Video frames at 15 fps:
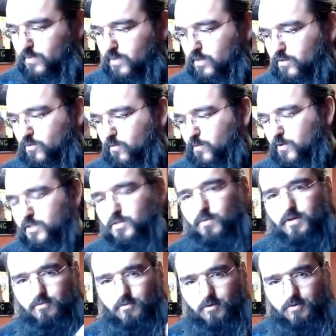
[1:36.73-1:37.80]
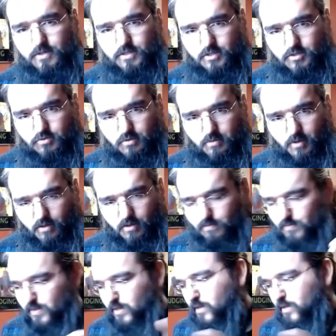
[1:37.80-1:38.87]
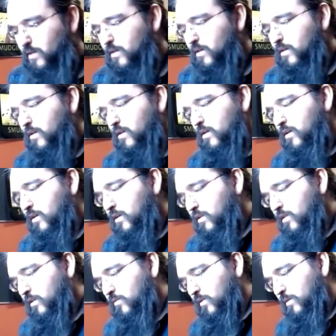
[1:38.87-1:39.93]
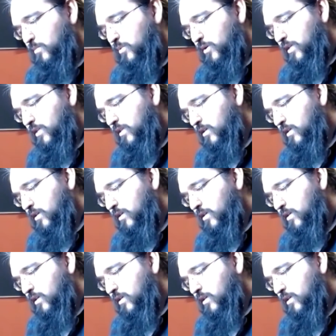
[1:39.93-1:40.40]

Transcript: So first you want to roll this into a ball. You want to put it